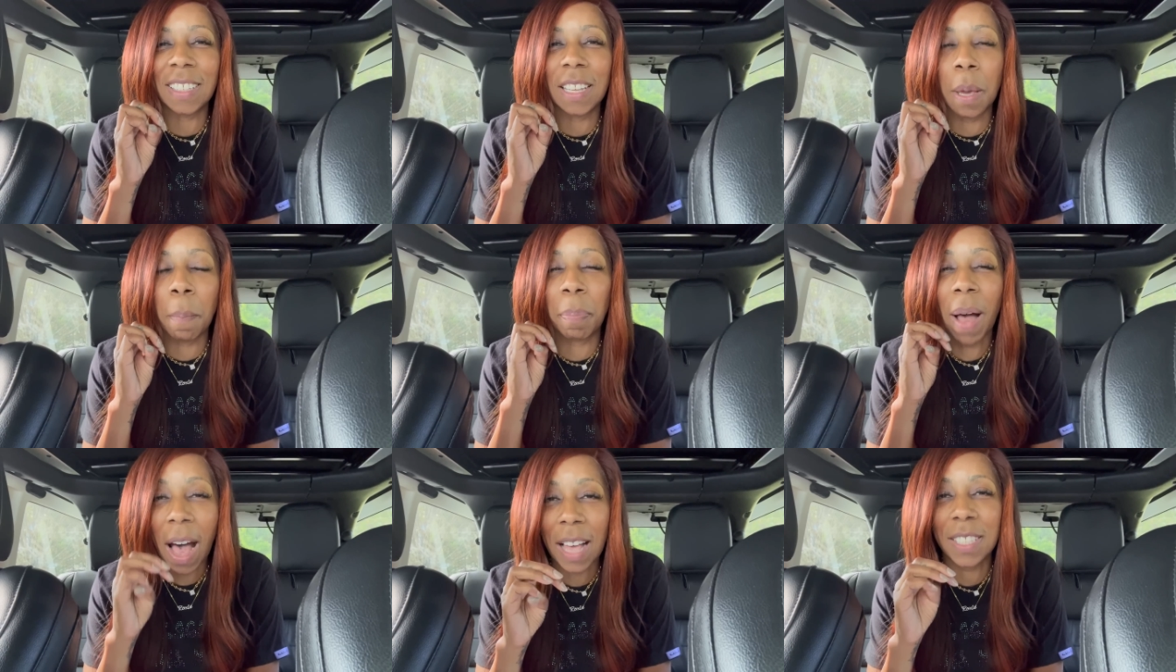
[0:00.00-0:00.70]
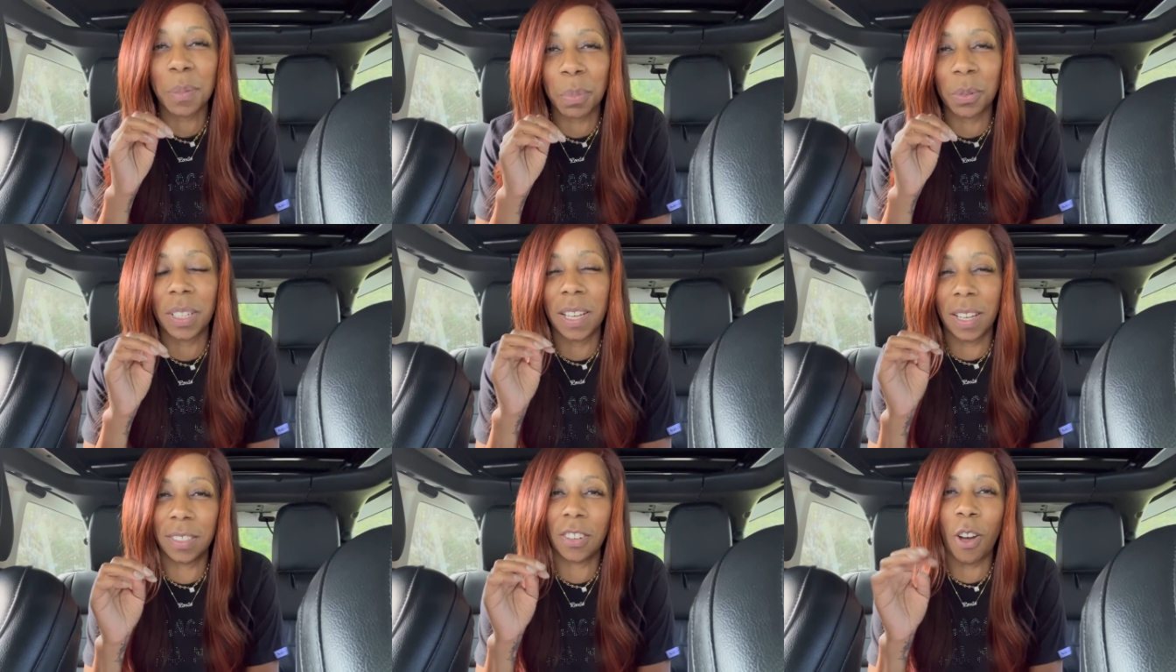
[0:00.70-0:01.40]
impossible
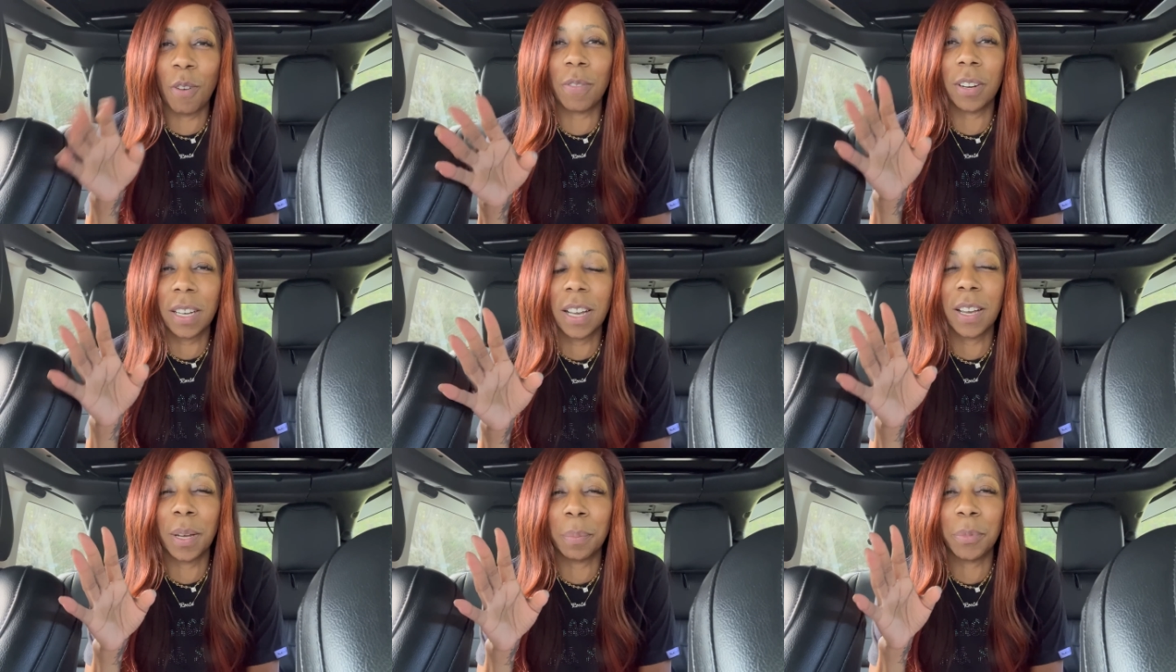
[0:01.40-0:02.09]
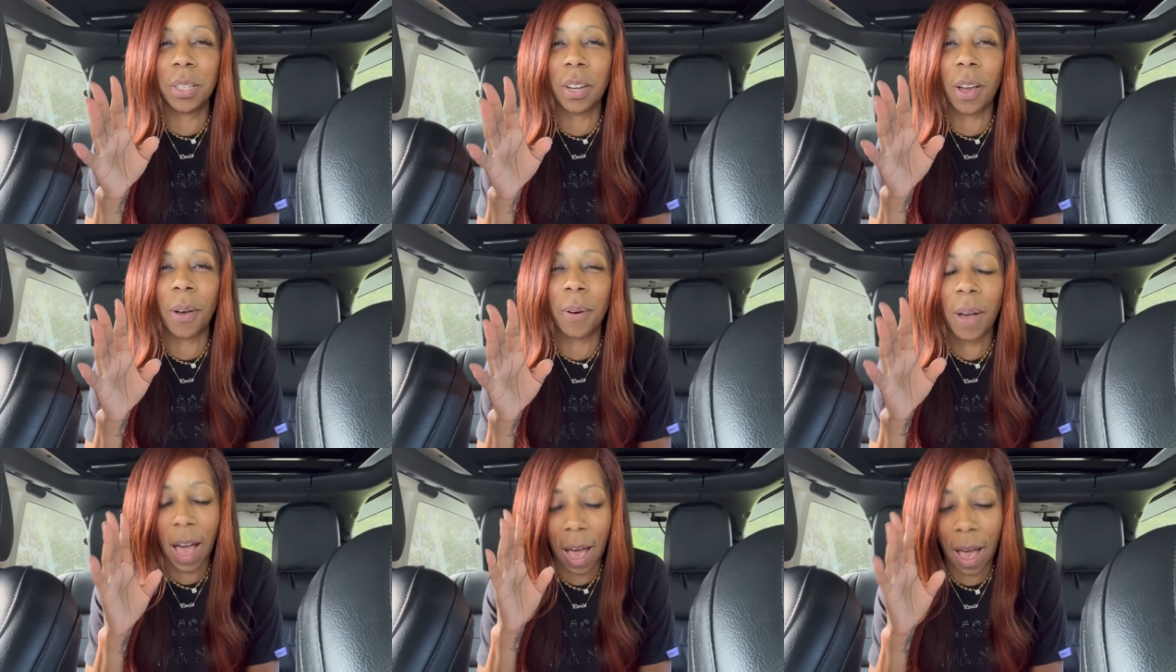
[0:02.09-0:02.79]
to un- overcome, you
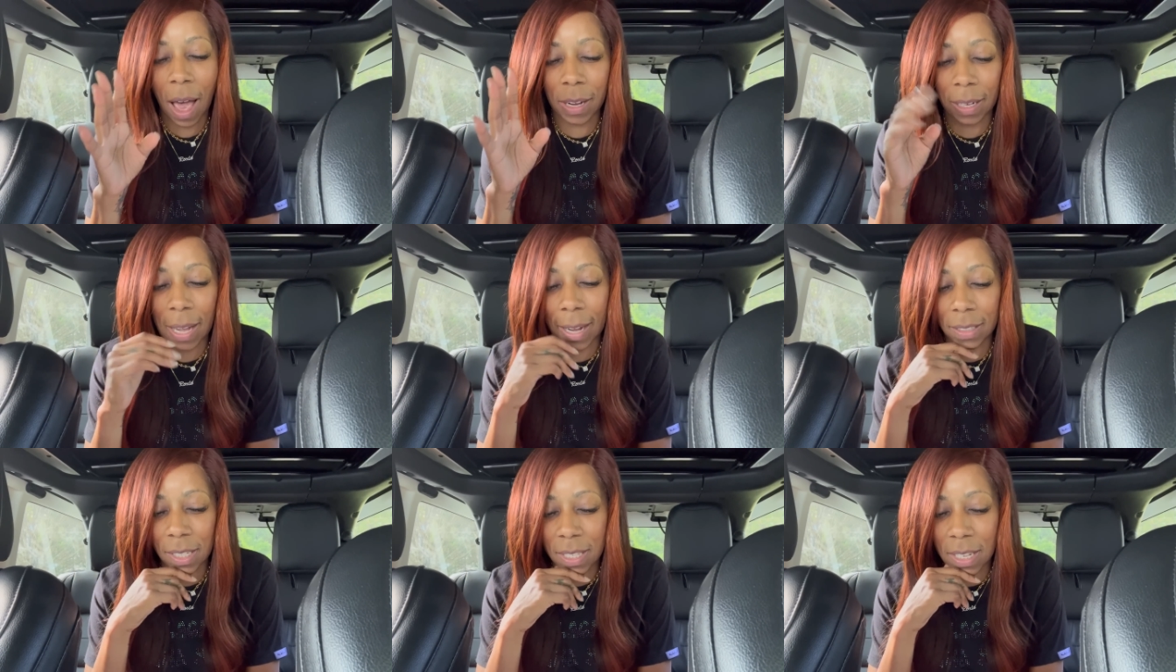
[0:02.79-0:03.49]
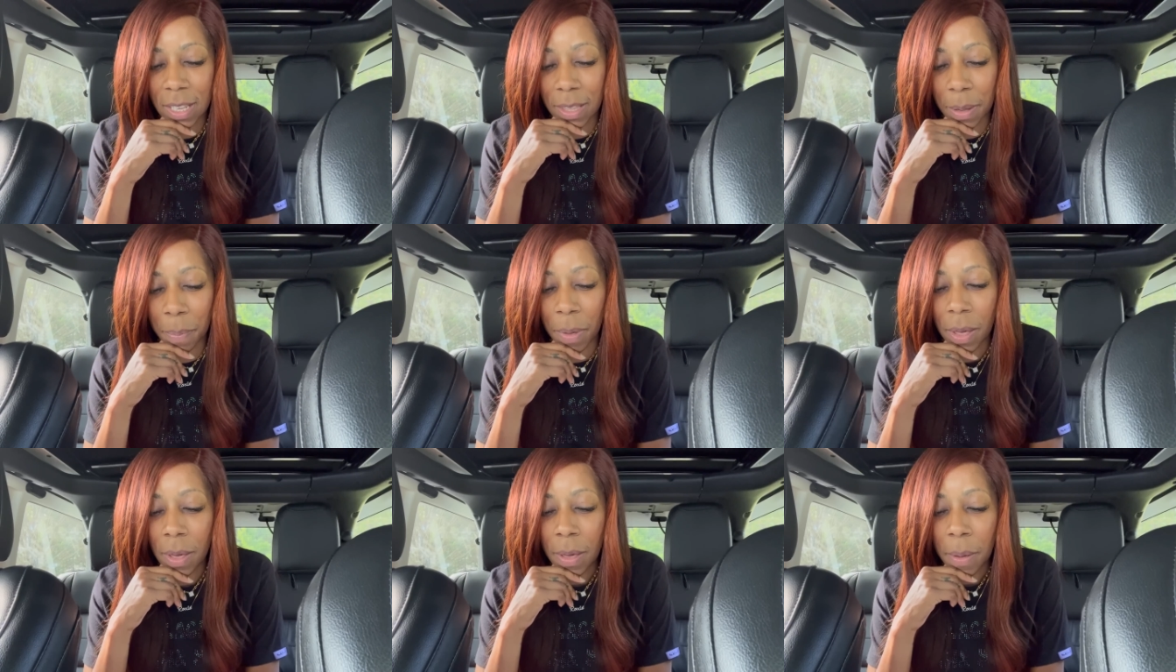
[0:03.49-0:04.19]
know? I- would like to see
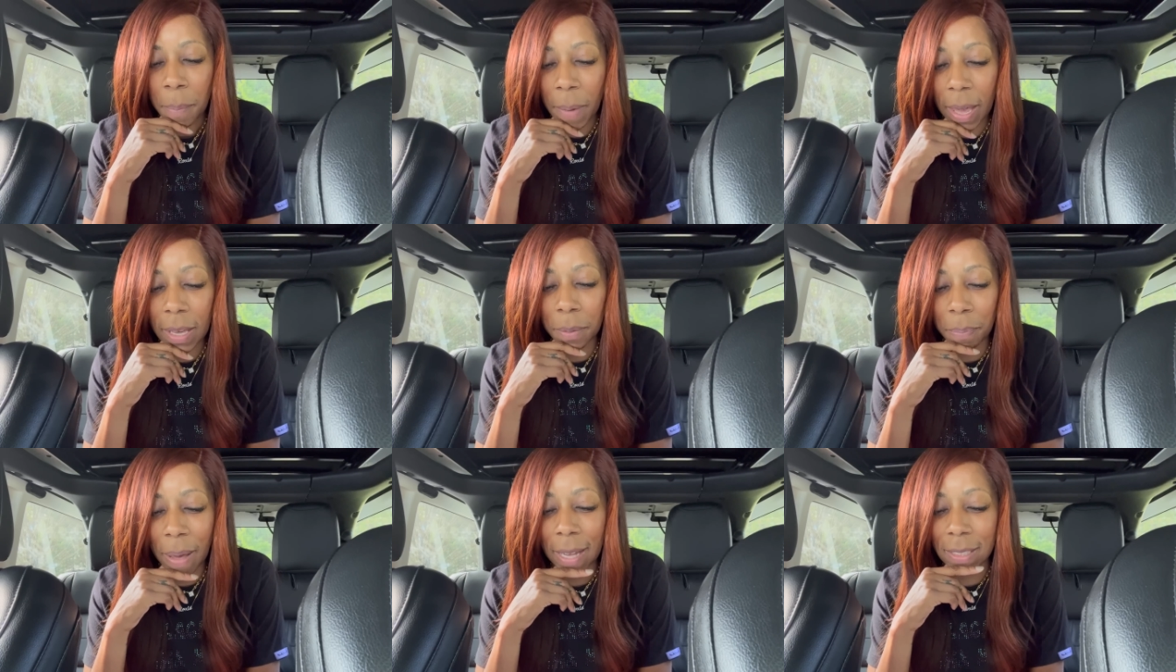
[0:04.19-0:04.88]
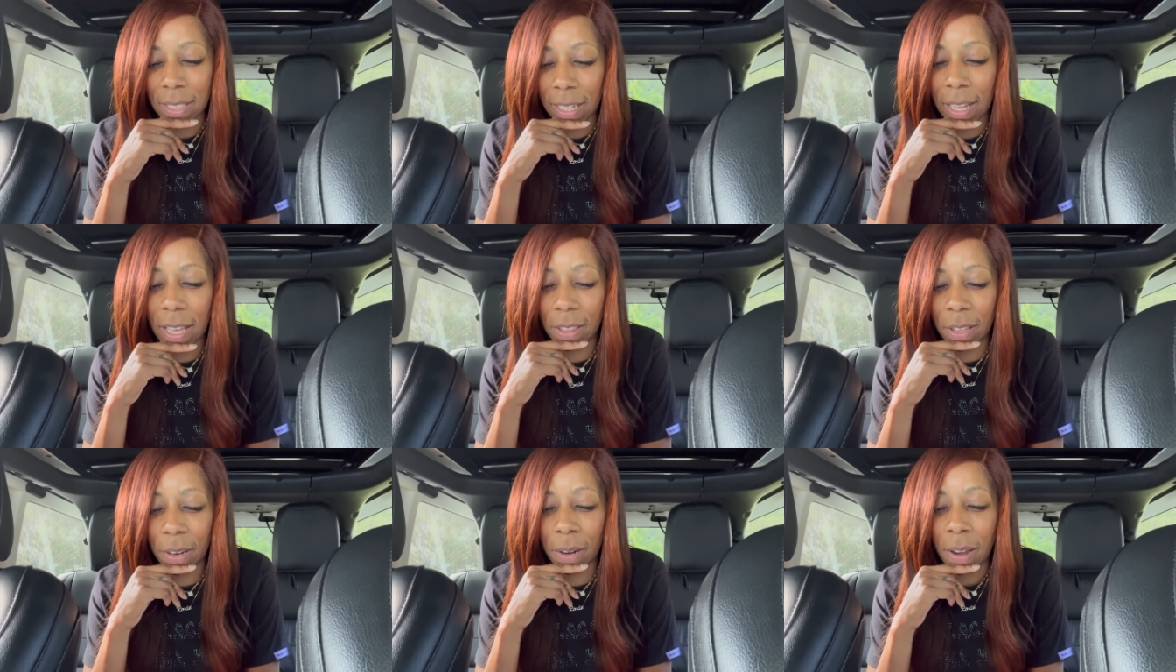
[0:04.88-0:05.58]
them make it back
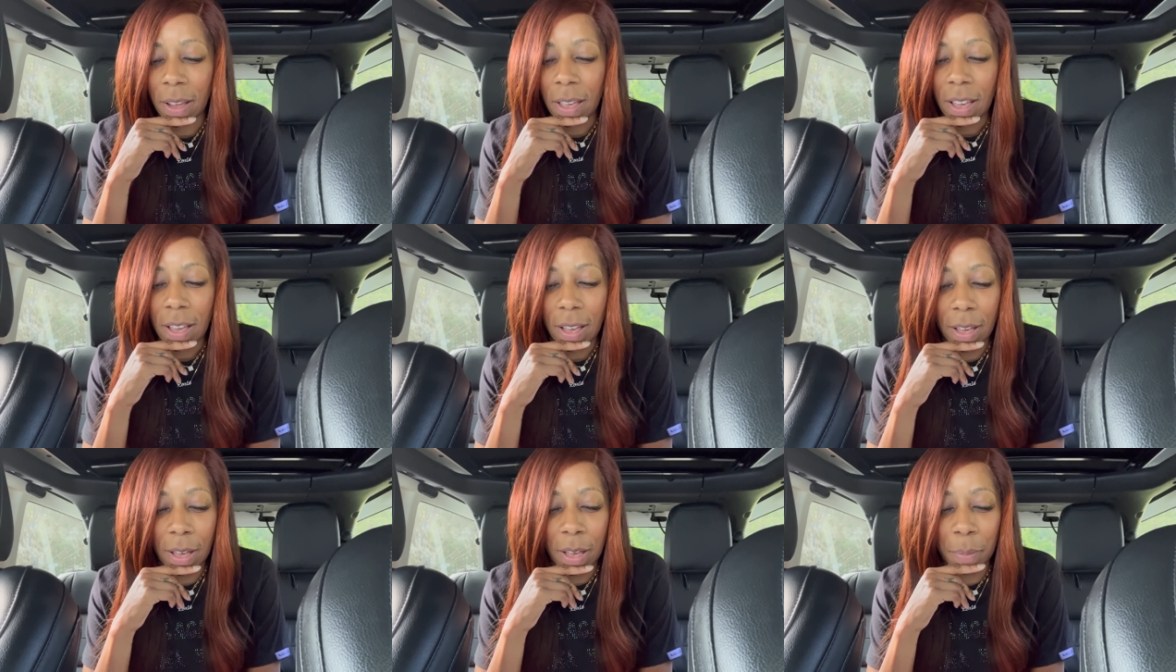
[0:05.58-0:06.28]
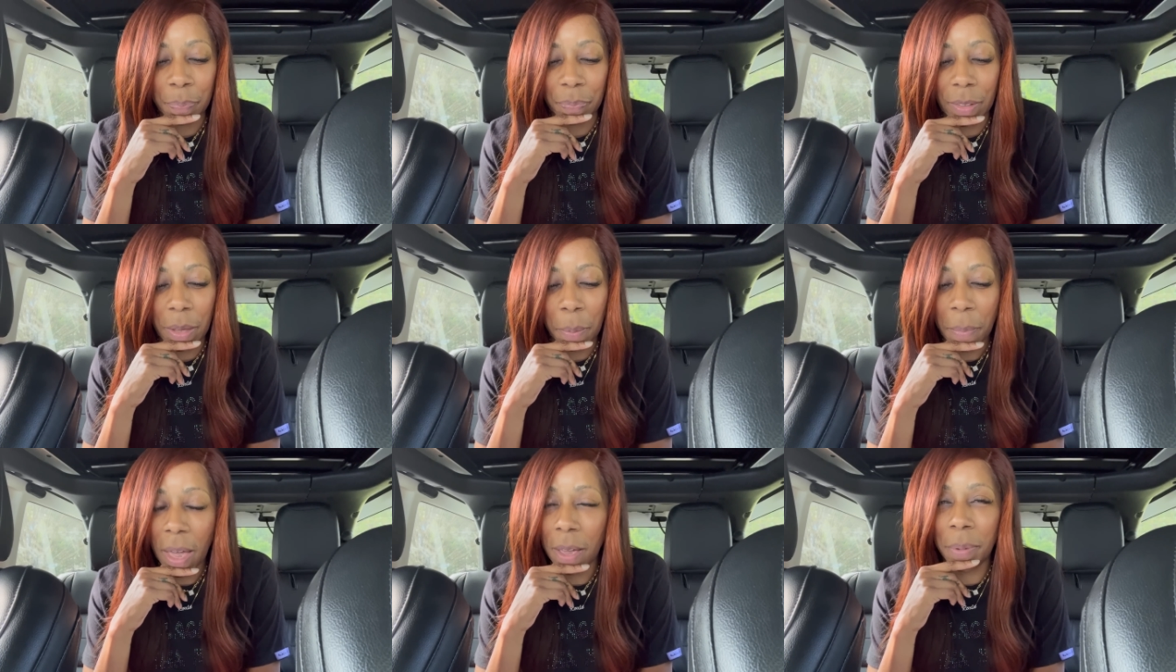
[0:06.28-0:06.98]
together. Um,
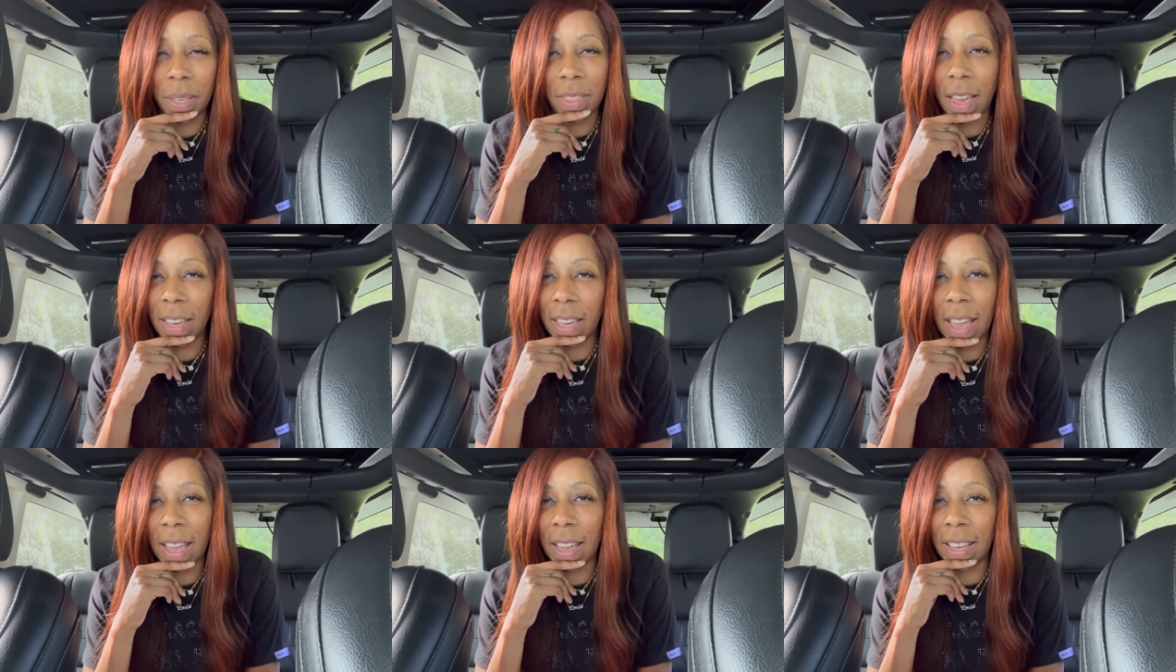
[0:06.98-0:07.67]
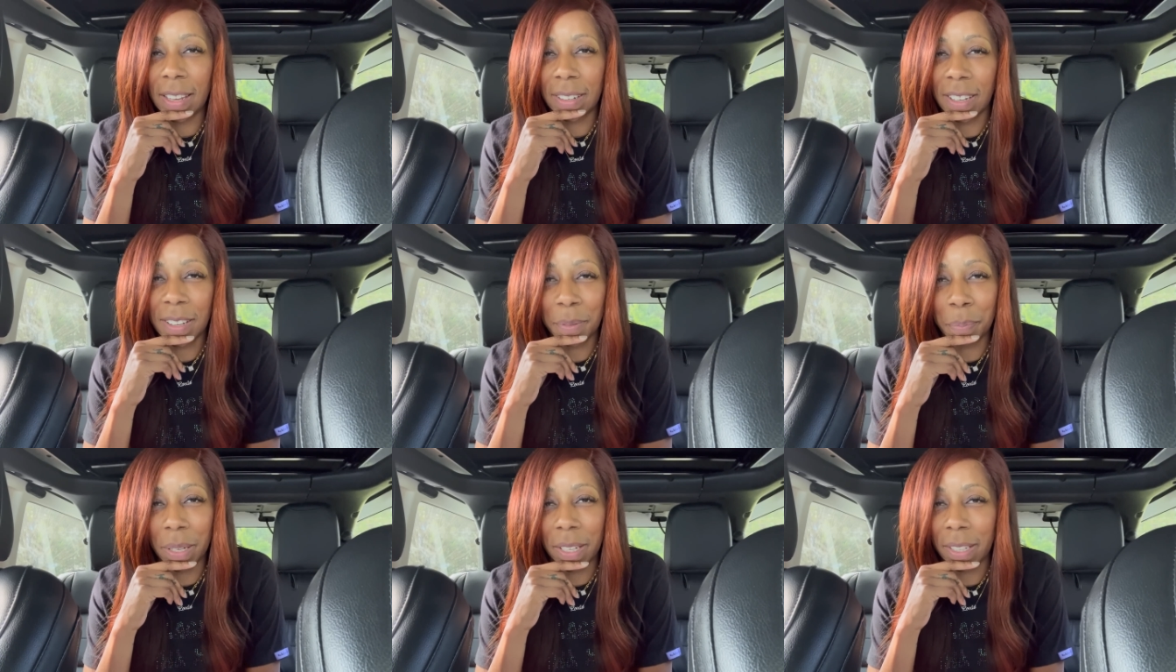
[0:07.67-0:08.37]
maybe they can,
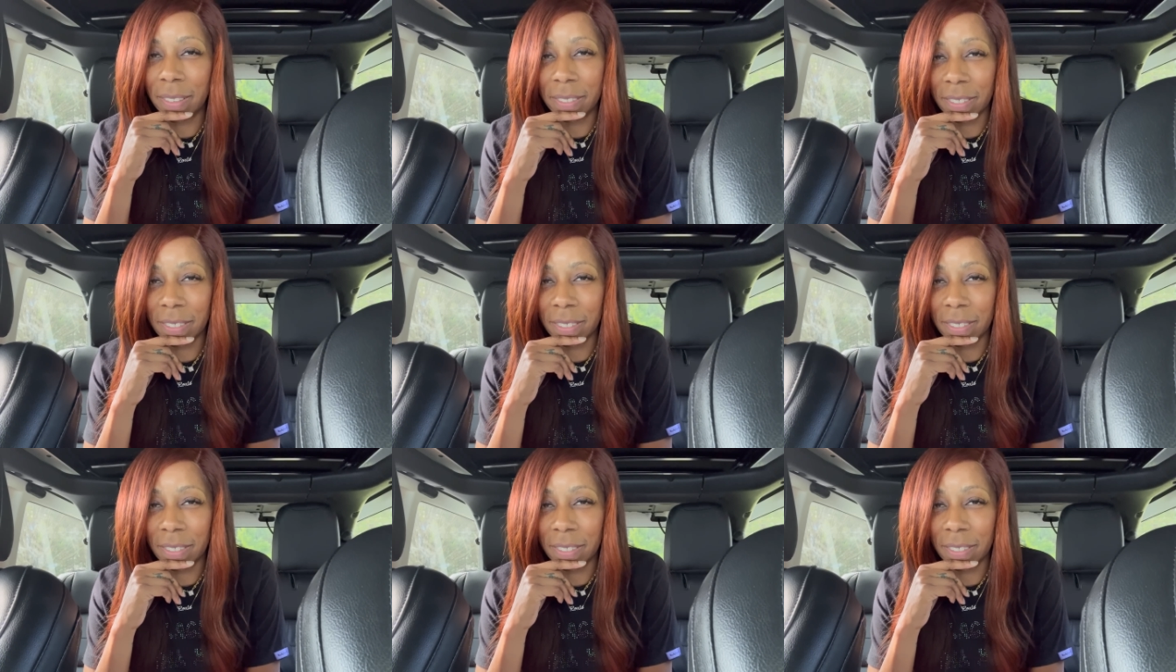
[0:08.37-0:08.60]
but